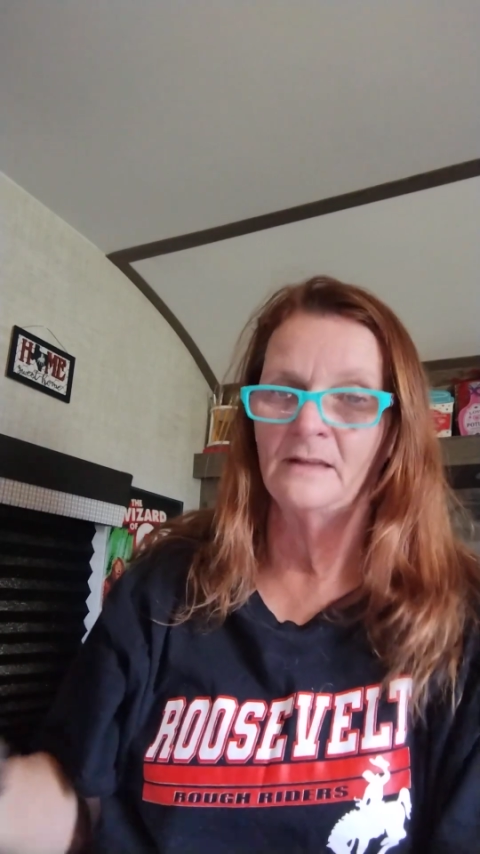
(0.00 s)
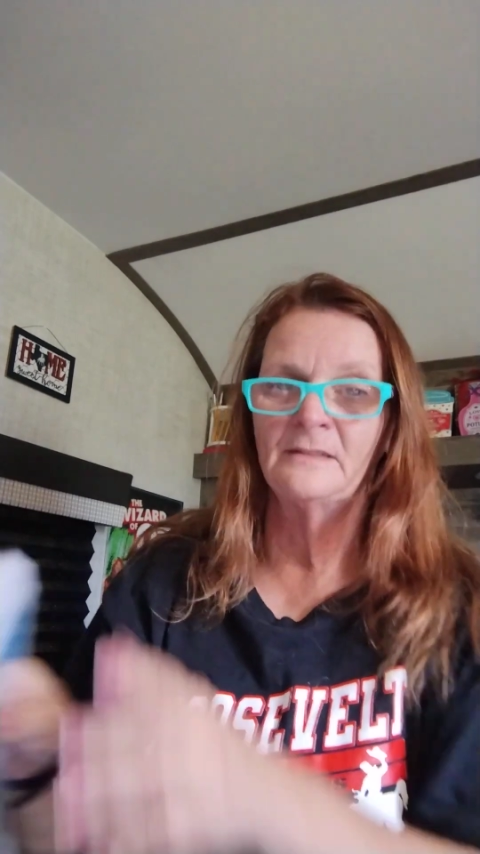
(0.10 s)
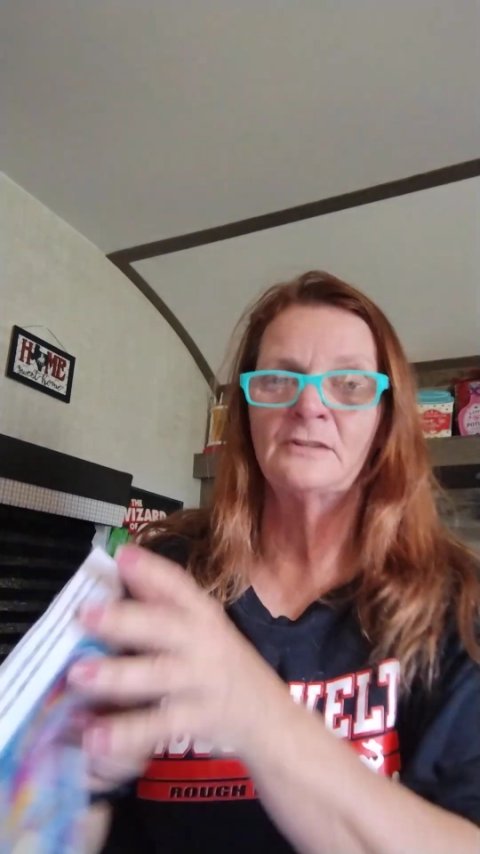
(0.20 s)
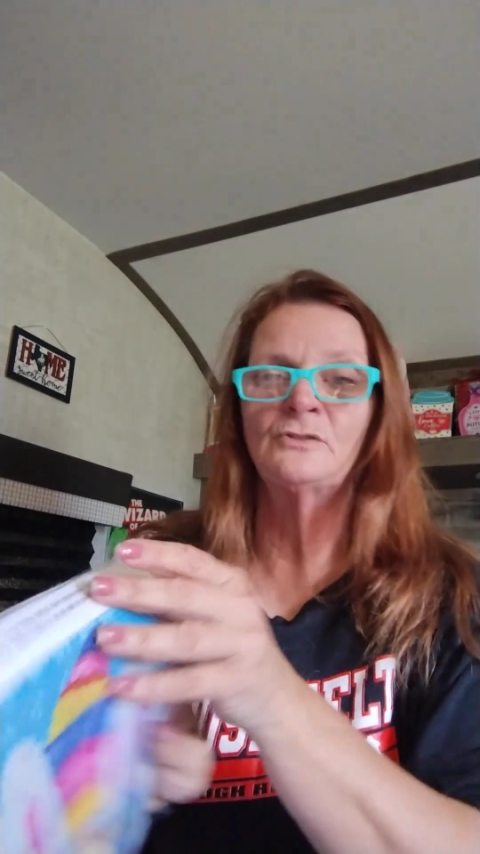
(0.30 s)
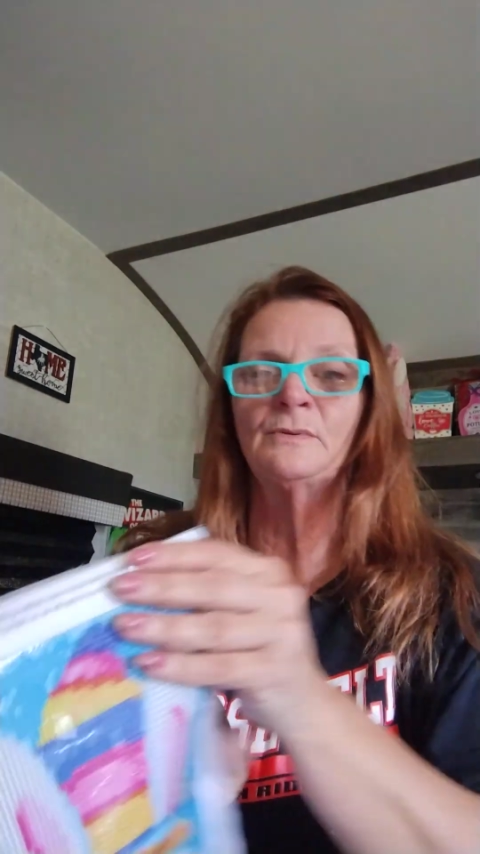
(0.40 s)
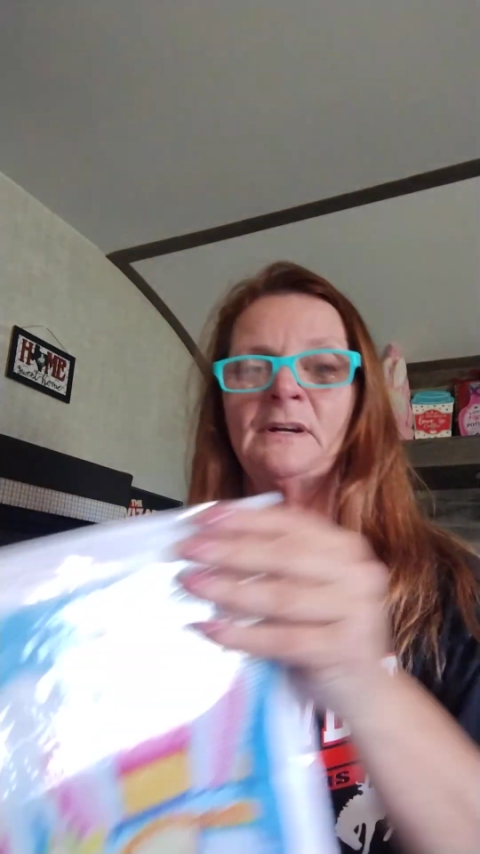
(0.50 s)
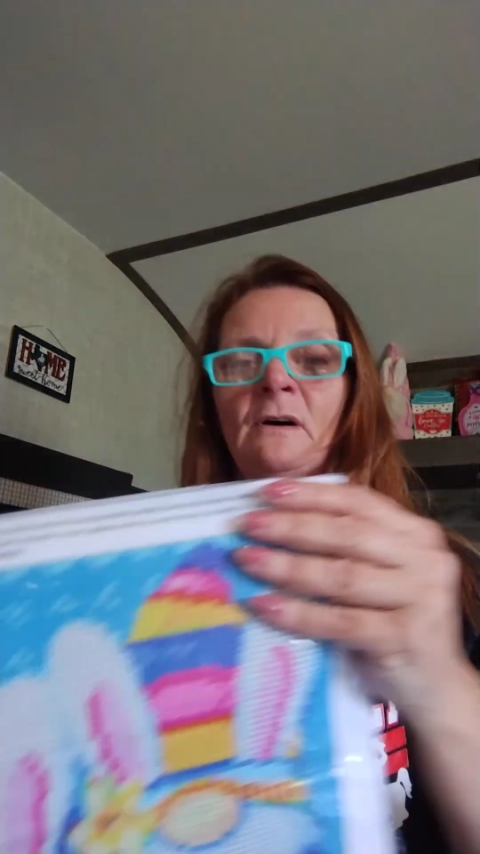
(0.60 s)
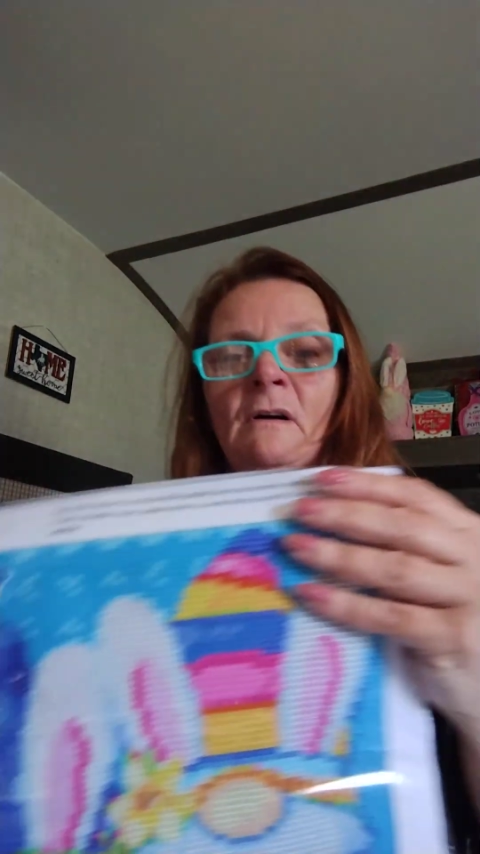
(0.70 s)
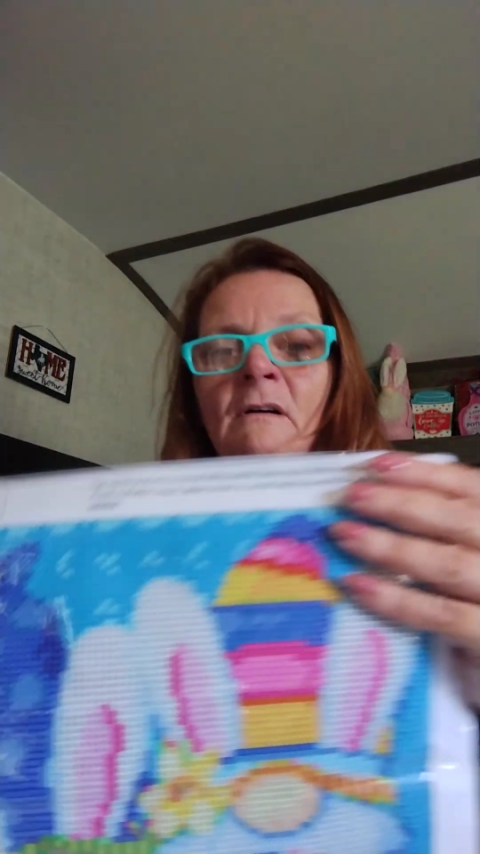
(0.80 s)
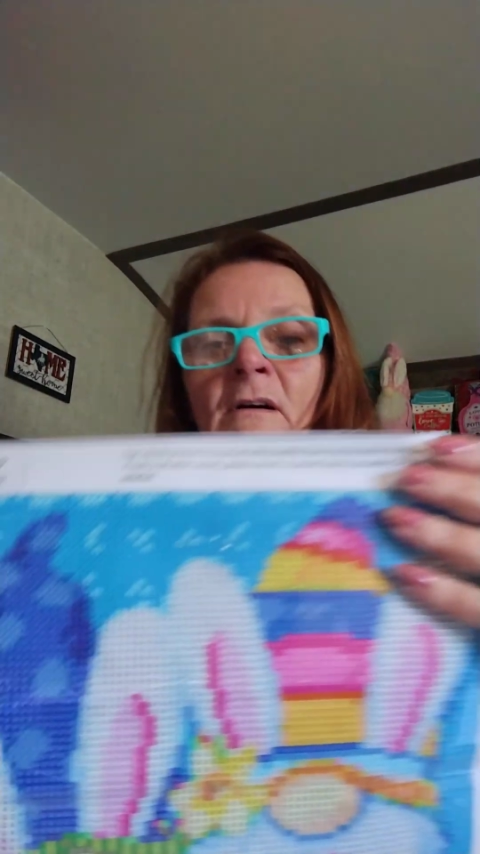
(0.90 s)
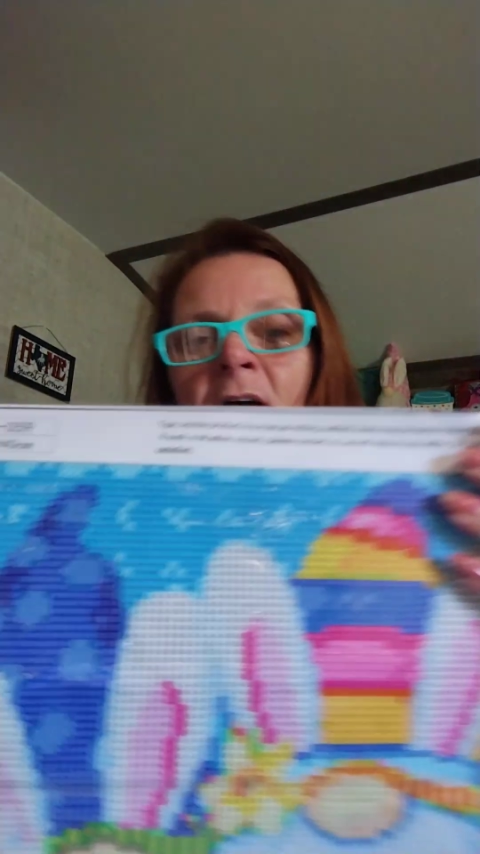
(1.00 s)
The drill